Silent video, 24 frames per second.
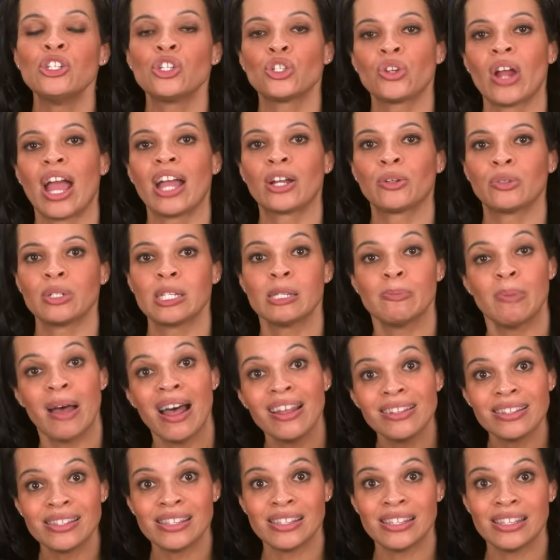track
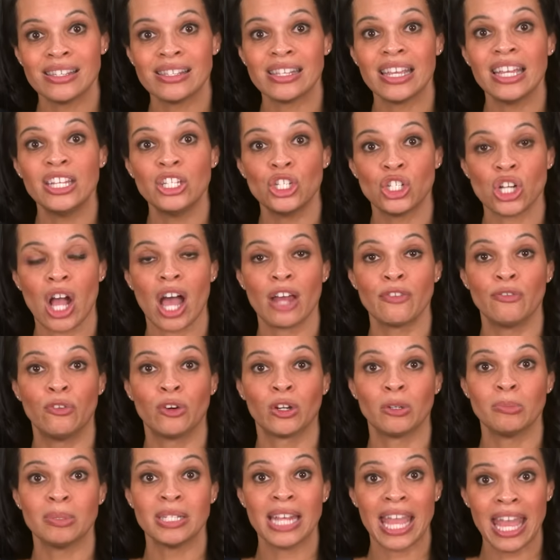responses in
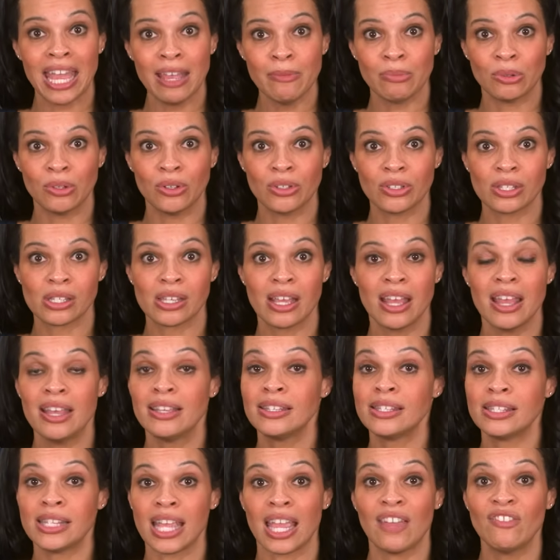JotForm tables,
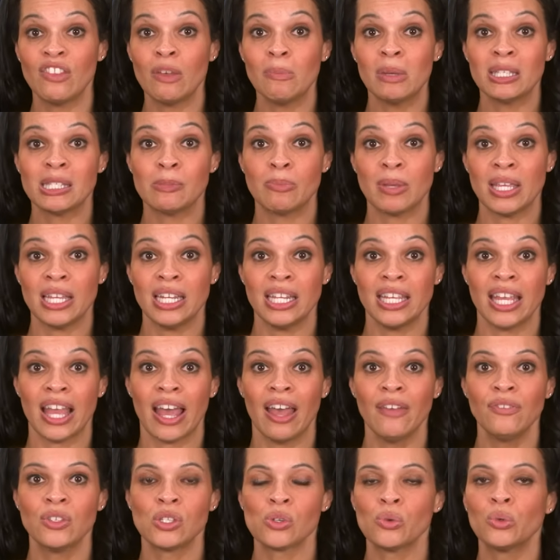save them as
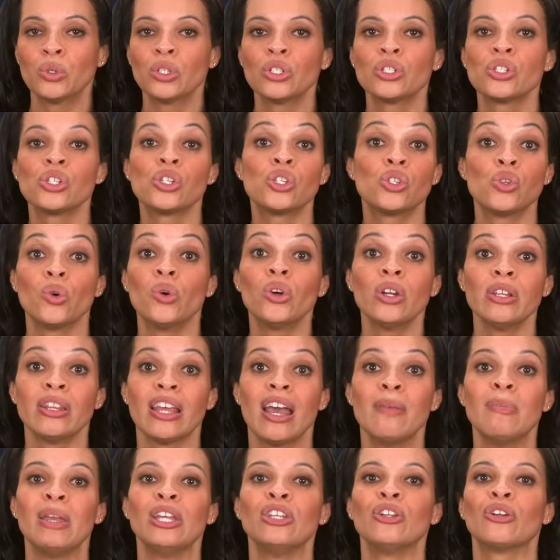PDFs, or store
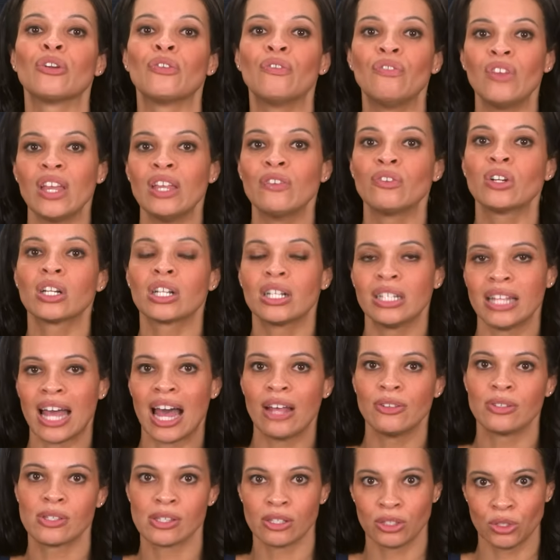them in your favorite
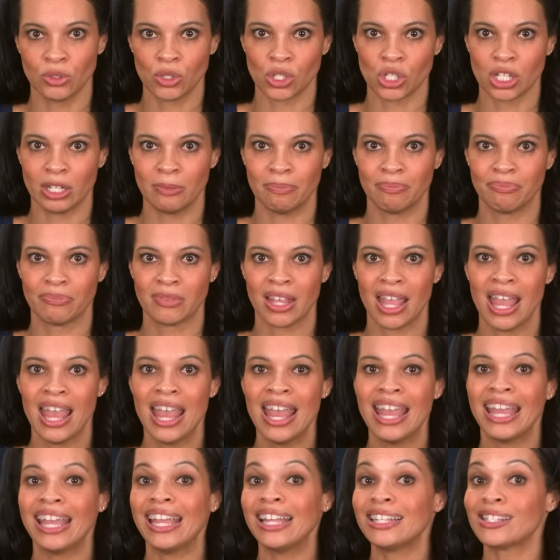cloud solution.
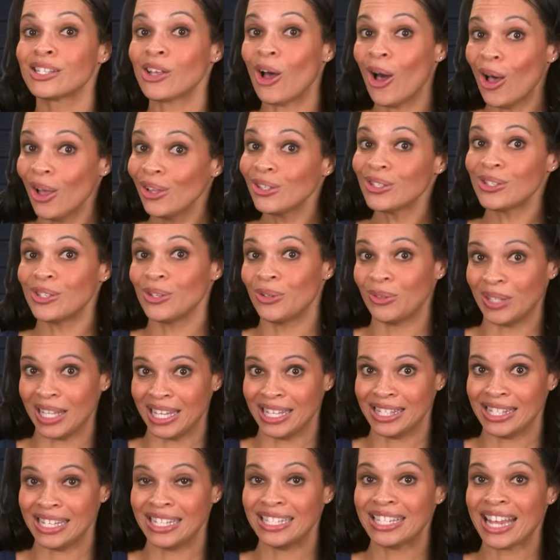It's also
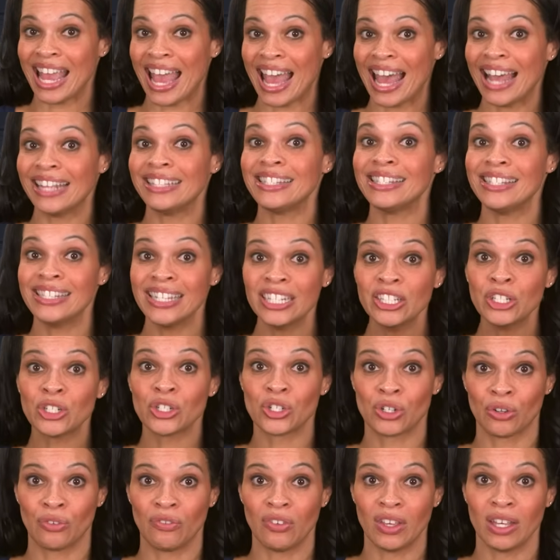easy to add
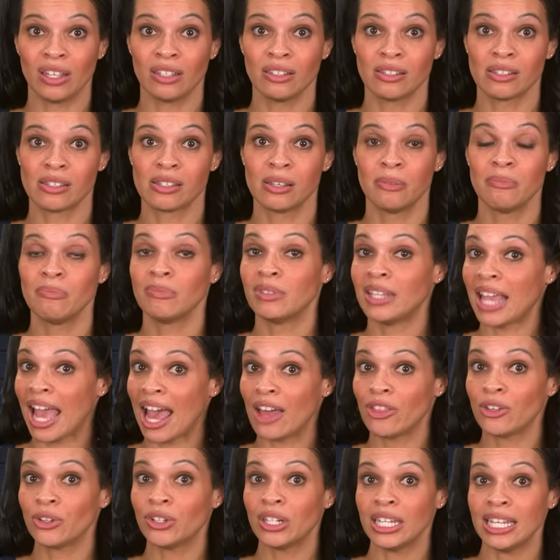signature fields,
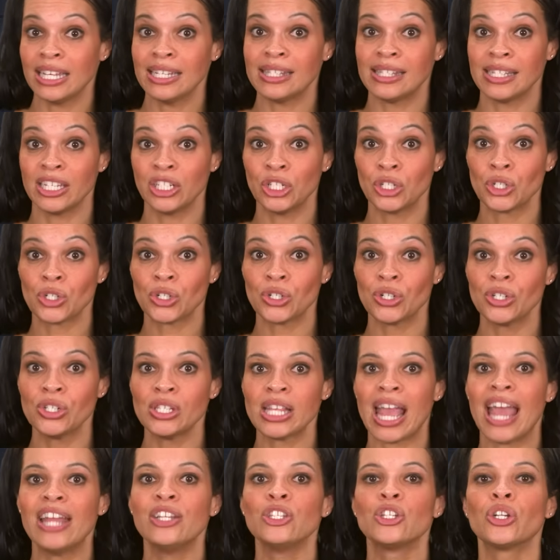gather
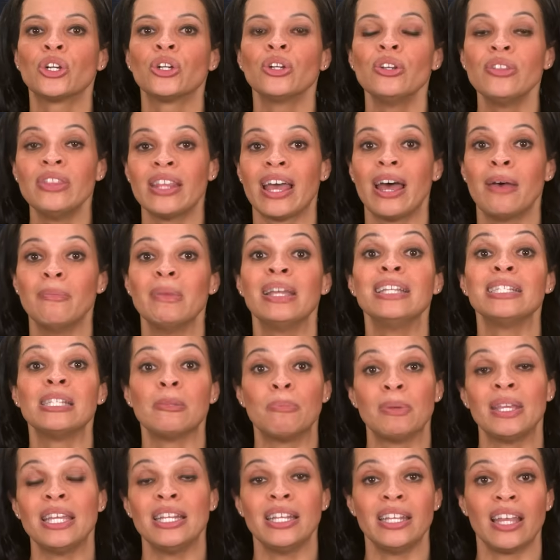e-signatures, and turn them into
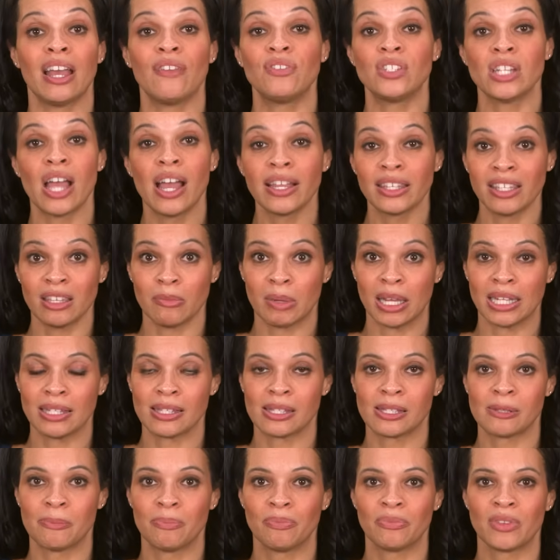PDF
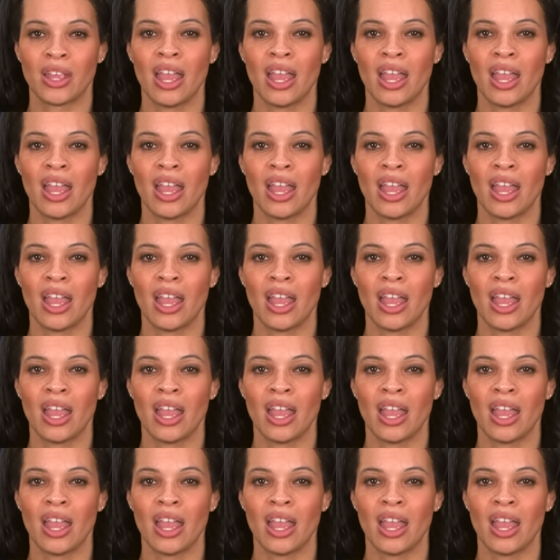documents.